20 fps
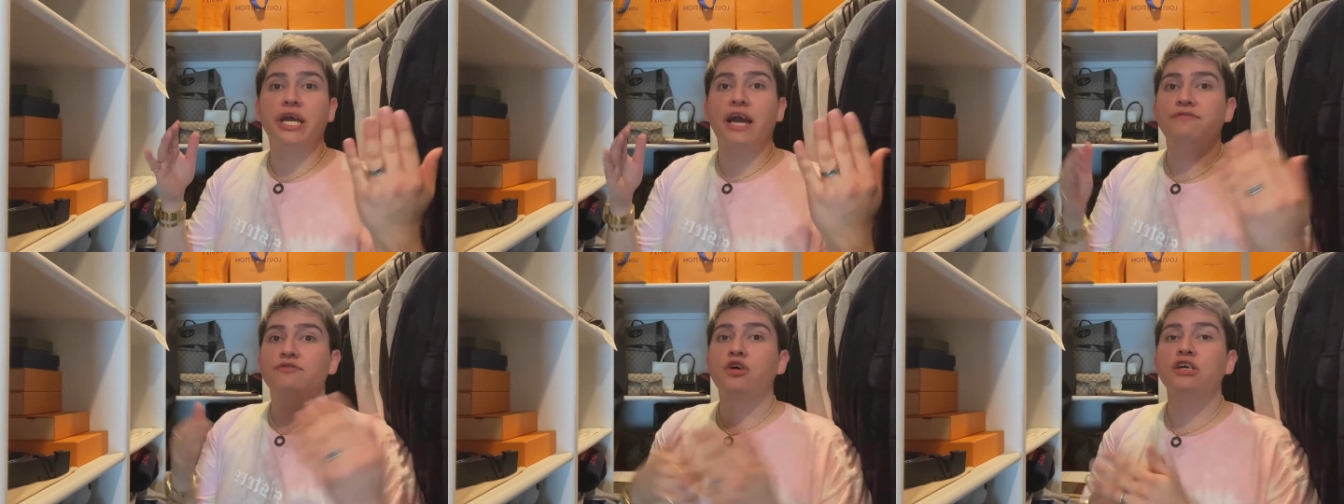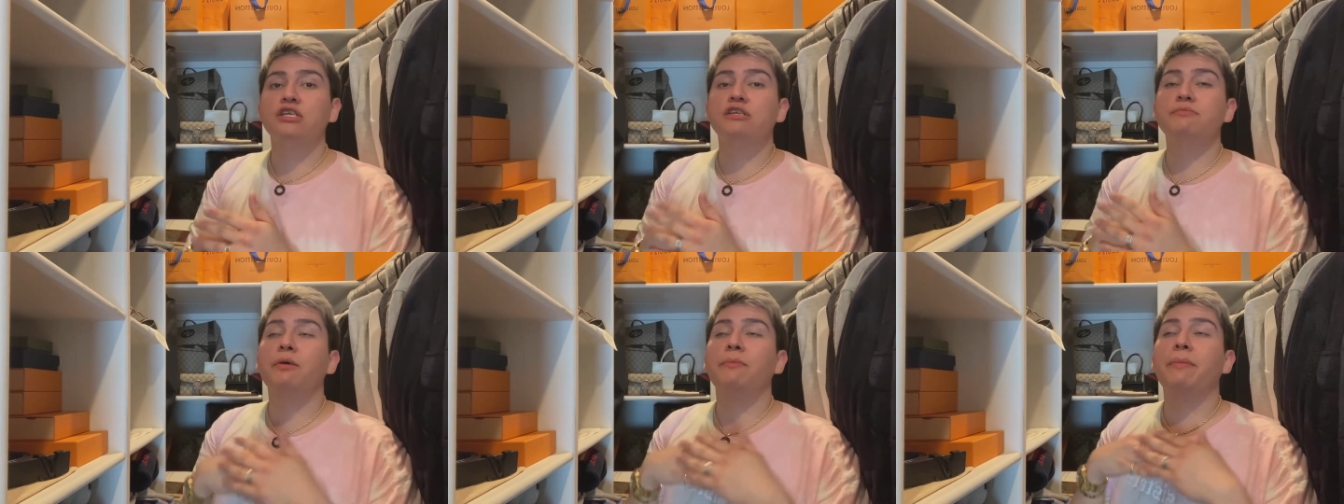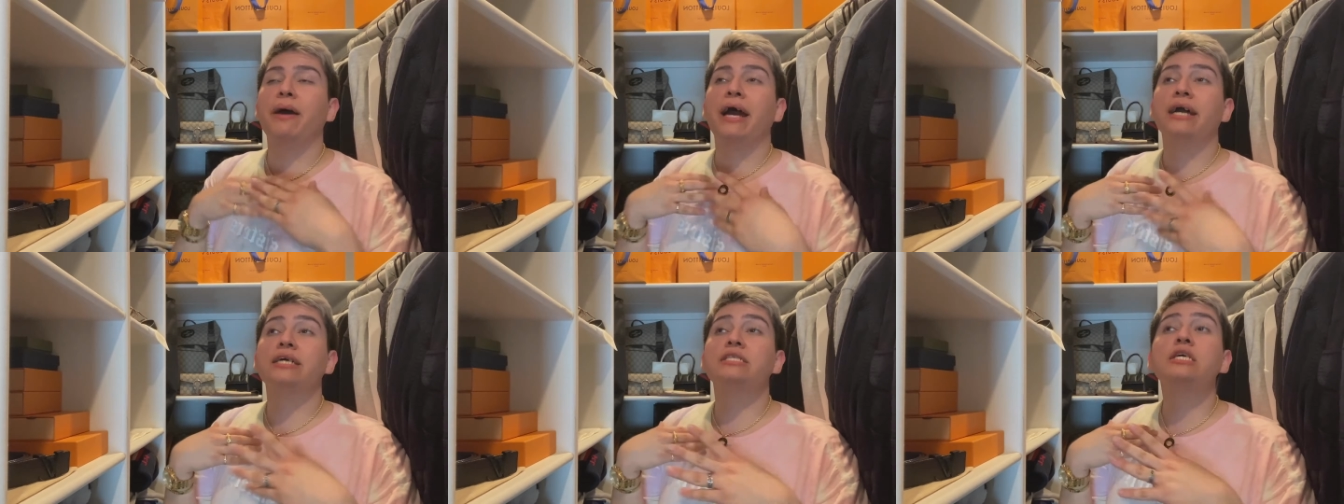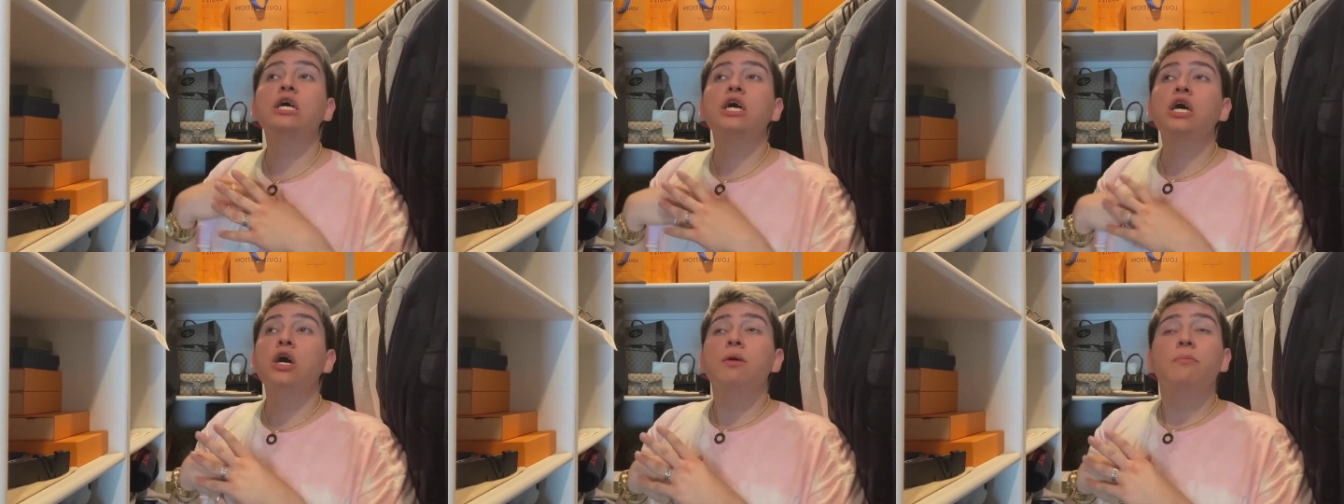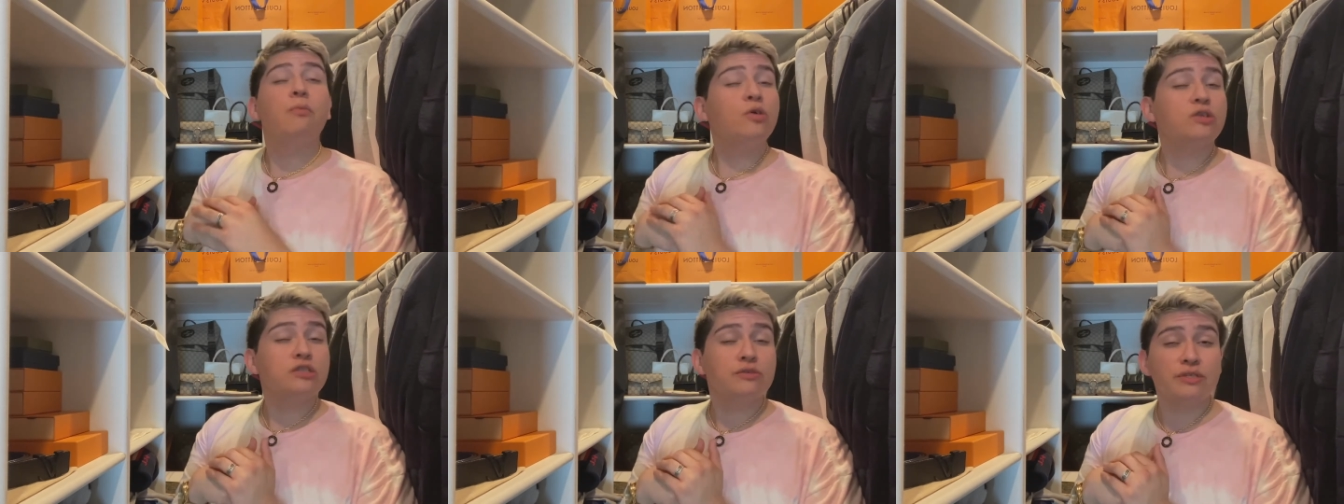I've talked about bags
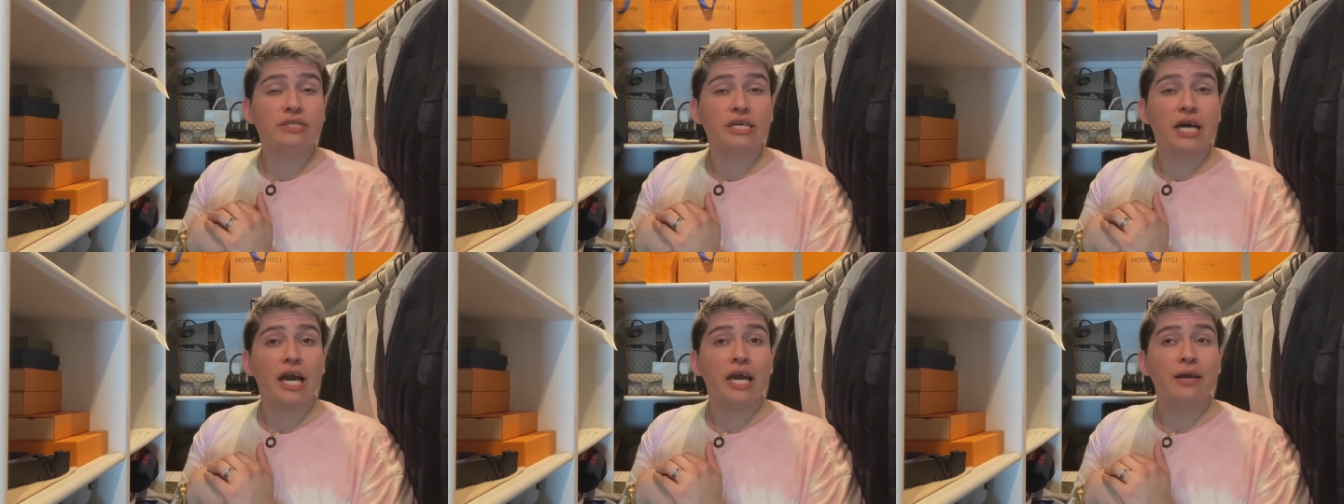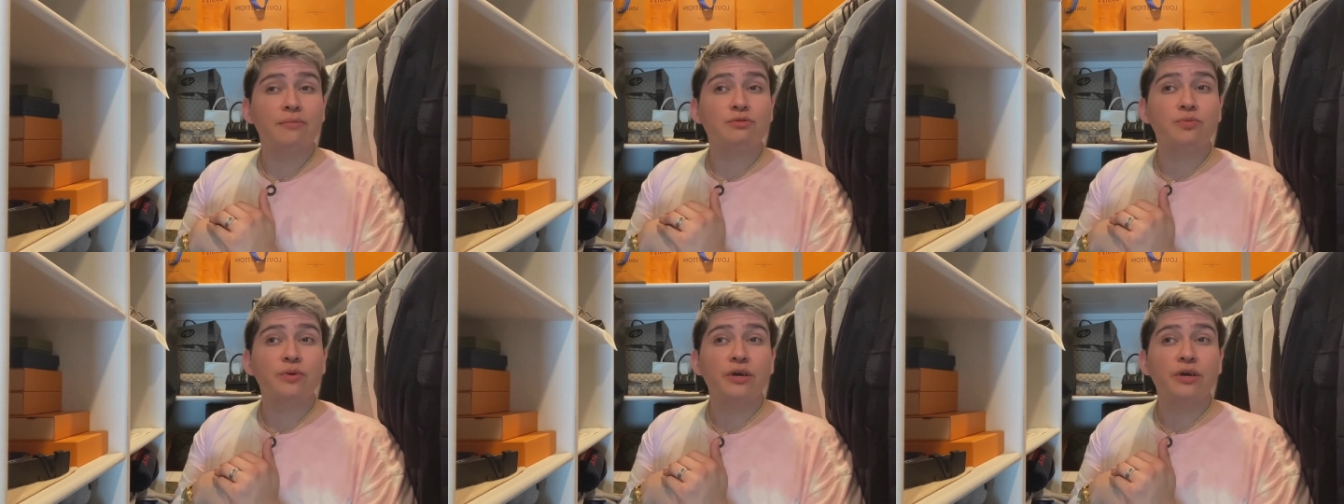multiple times.